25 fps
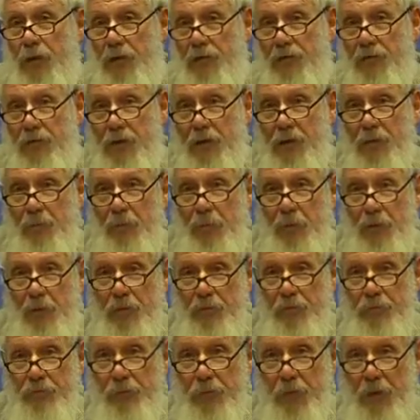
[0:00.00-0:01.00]
one
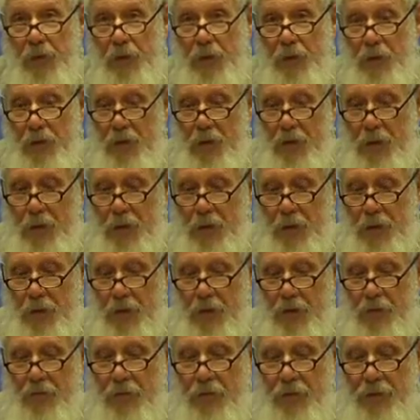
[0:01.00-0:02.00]
example.
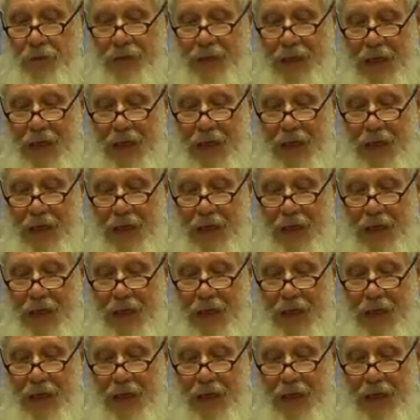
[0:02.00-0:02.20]
There are